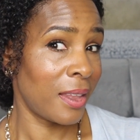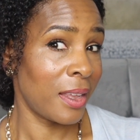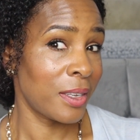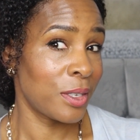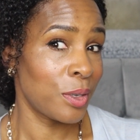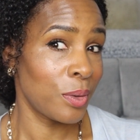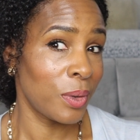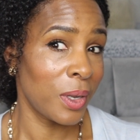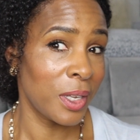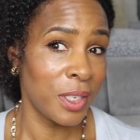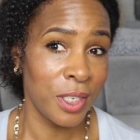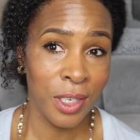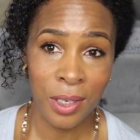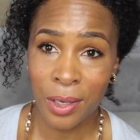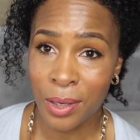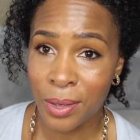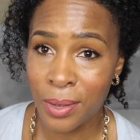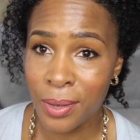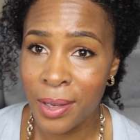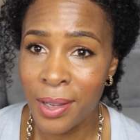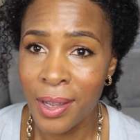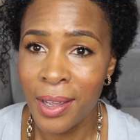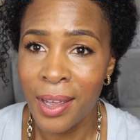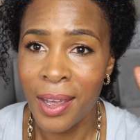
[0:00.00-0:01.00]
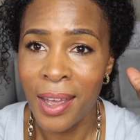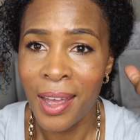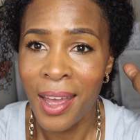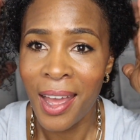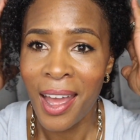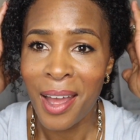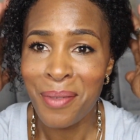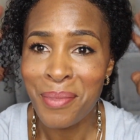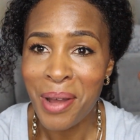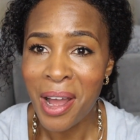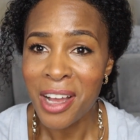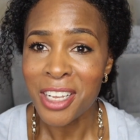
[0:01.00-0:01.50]
That's all I do.
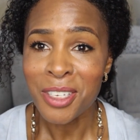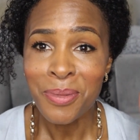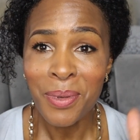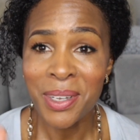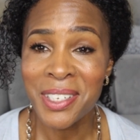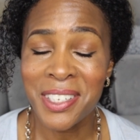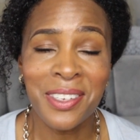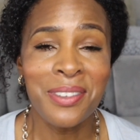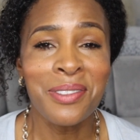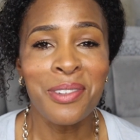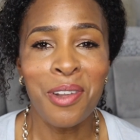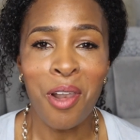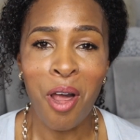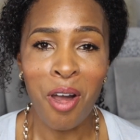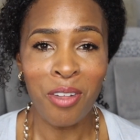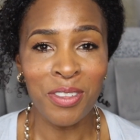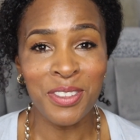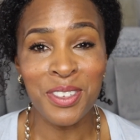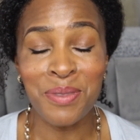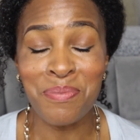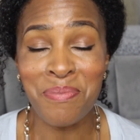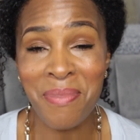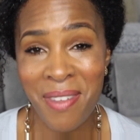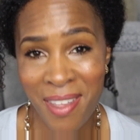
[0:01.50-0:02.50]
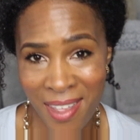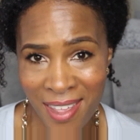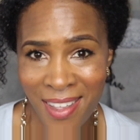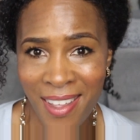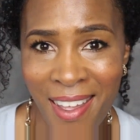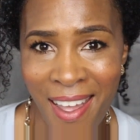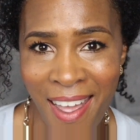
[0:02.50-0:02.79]
And my husband still loves me,